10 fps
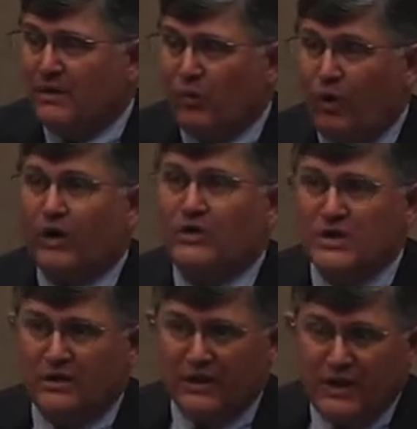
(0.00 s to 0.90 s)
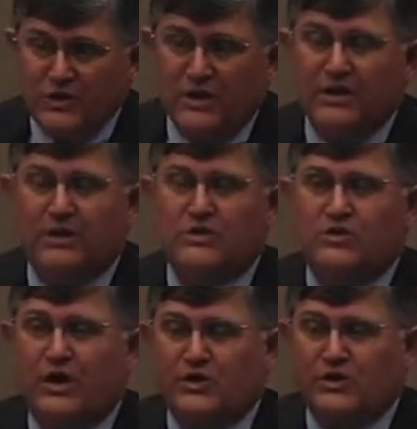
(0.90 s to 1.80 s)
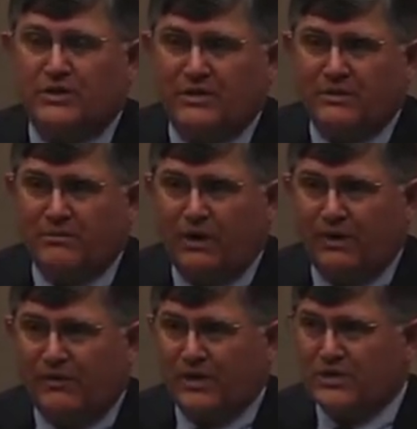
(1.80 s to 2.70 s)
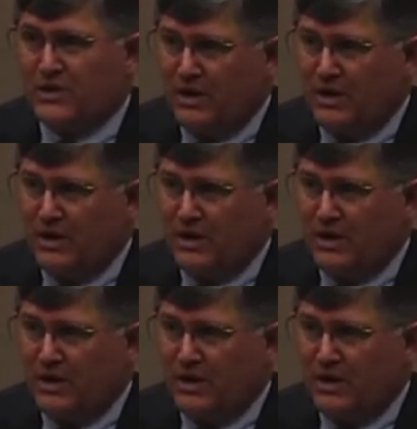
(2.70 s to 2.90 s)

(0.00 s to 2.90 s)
works, at least in the construction part of this,